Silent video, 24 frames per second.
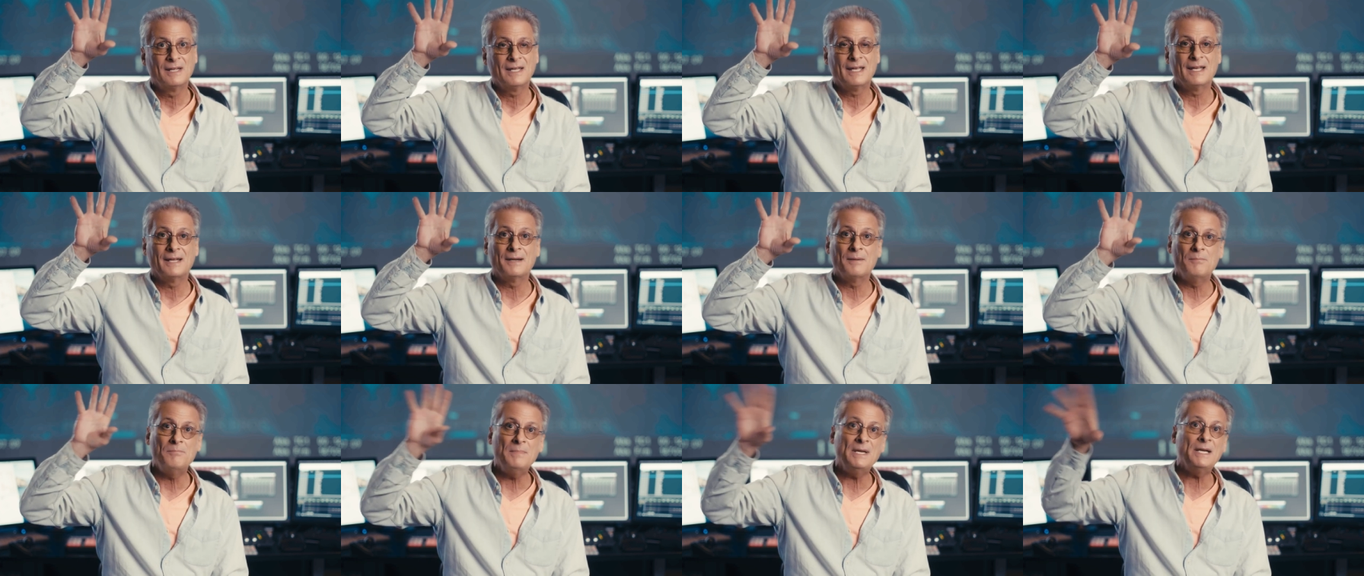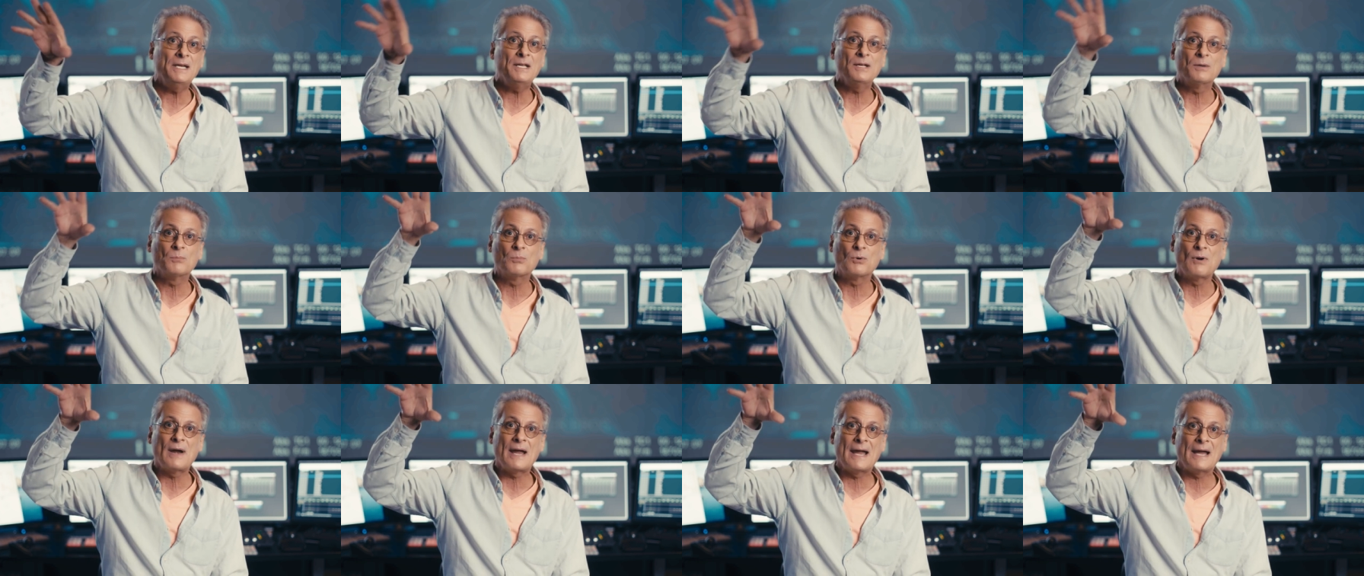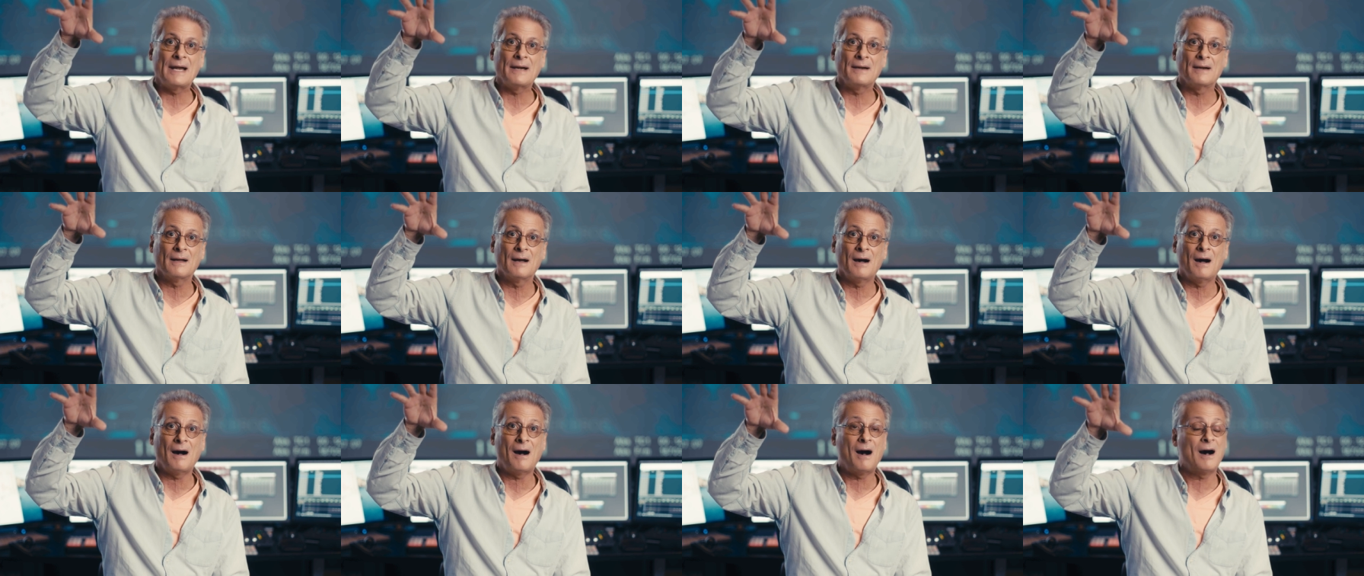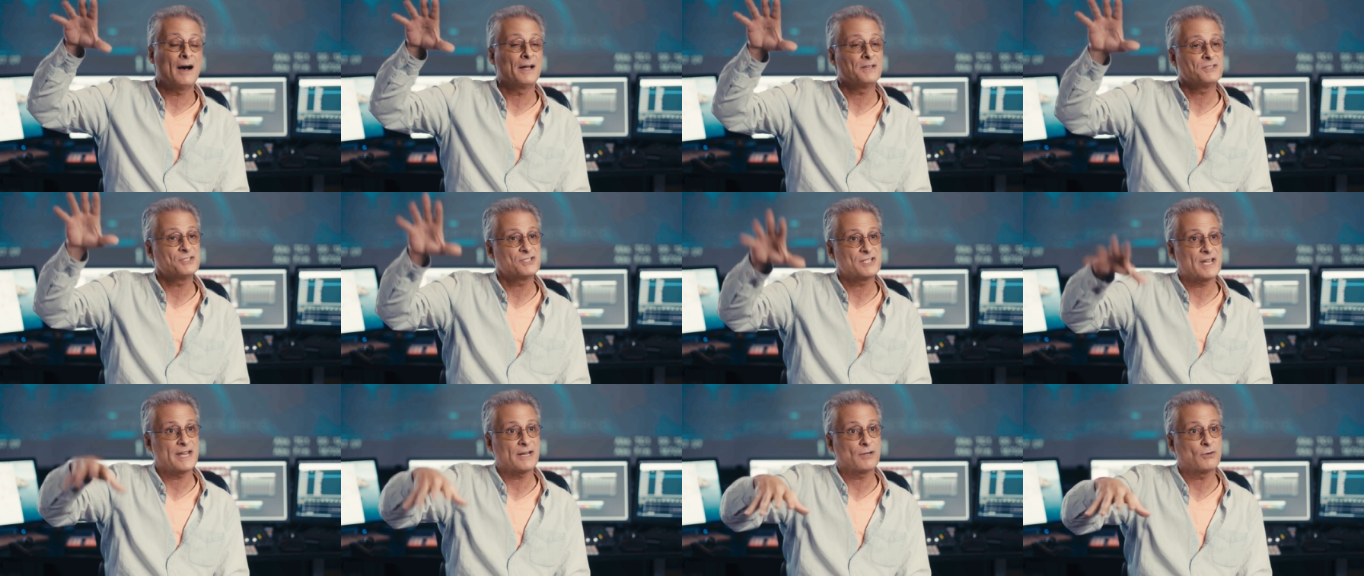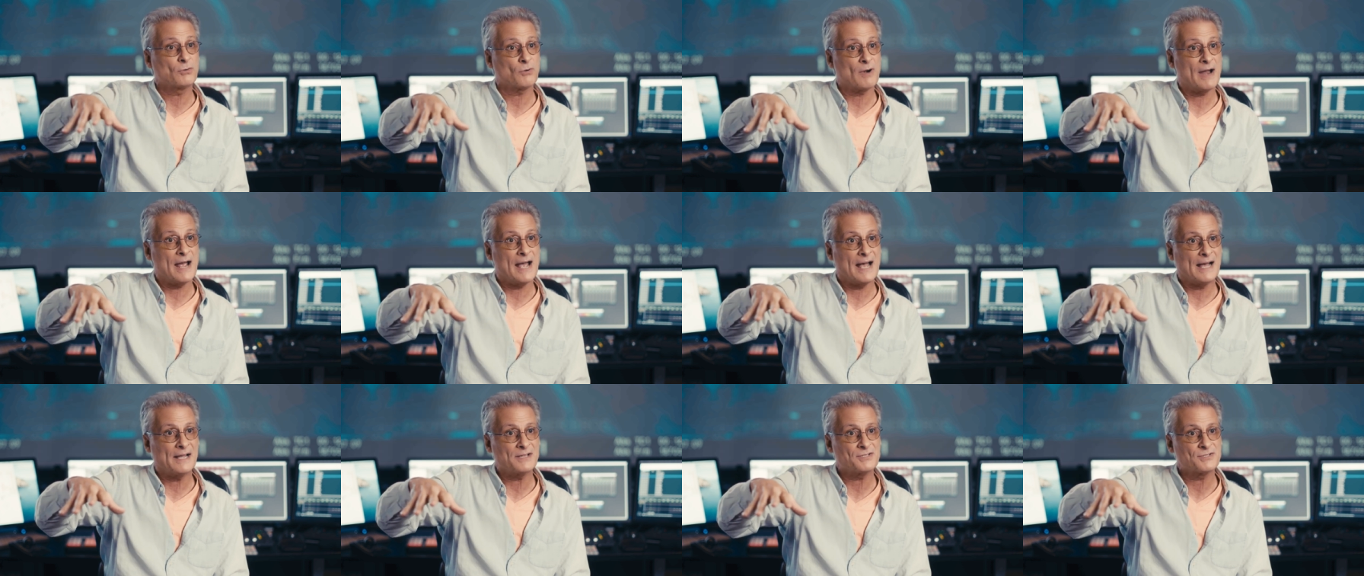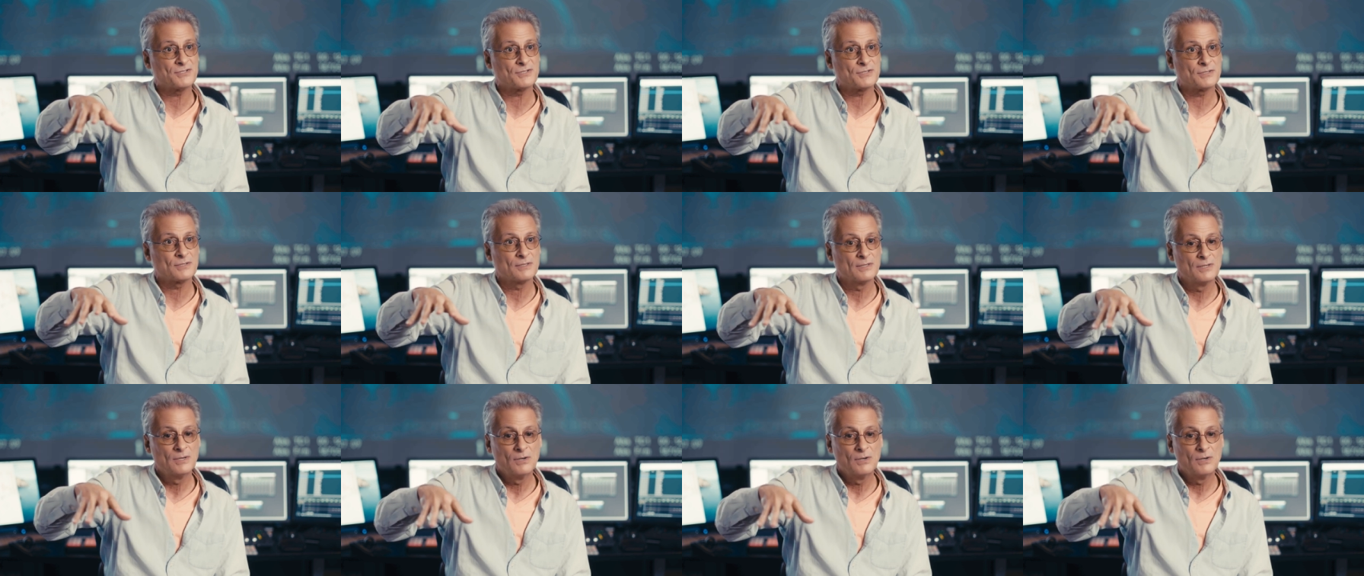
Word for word: in a medium rain on, say, grass